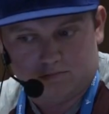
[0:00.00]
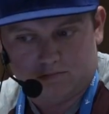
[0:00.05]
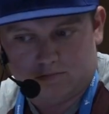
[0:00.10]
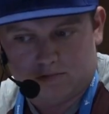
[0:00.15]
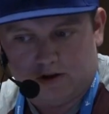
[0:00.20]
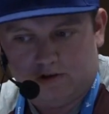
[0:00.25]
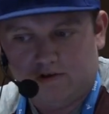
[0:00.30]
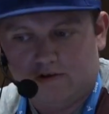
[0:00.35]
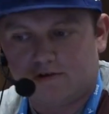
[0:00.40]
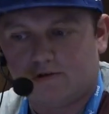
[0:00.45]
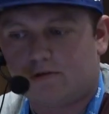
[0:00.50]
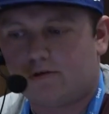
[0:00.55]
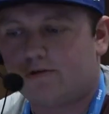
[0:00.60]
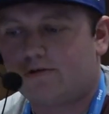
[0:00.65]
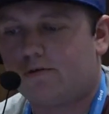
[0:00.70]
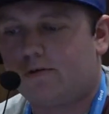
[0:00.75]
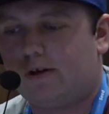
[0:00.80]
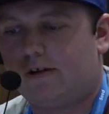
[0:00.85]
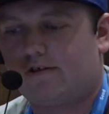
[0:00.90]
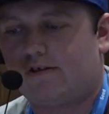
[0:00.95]
This is
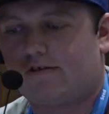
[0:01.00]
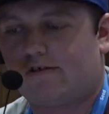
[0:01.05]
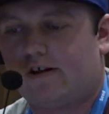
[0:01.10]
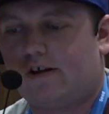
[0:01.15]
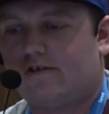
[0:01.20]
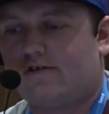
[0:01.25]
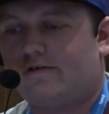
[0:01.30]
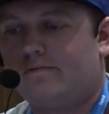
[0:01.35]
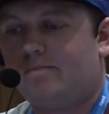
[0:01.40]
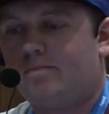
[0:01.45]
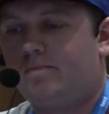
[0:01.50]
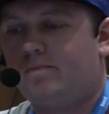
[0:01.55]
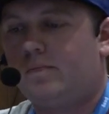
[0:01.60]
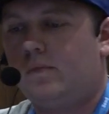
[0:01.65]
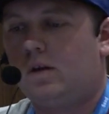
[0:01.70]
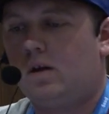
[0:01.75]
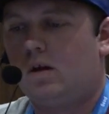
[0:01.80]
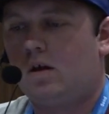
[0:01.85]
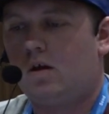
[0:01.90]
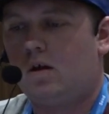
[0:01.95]
also XSS.
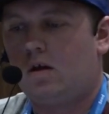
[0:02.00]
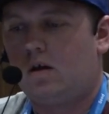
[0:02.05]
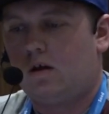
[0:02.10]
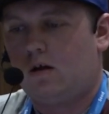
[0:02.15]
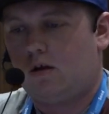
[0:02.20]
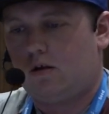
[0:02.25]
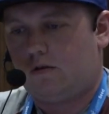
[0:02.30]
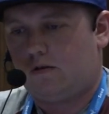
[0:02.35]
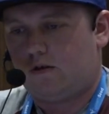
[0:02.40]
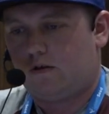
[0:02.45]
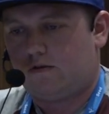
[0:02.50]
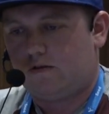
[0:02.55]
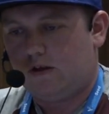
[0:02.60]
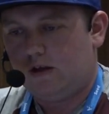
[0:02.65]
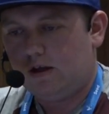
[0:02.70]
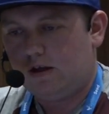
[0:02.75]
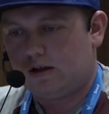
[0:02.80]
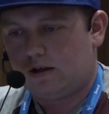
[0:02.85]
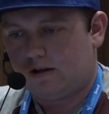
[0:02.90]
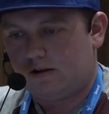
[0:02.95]
The
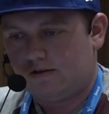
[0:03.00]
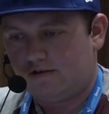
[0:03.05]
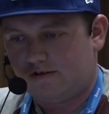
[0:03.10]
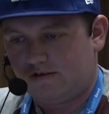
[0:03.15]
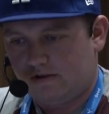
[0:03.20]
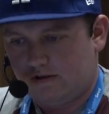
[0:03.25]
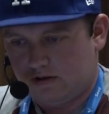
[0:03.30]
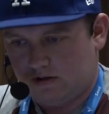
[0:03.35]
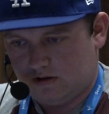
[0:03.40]
thing is,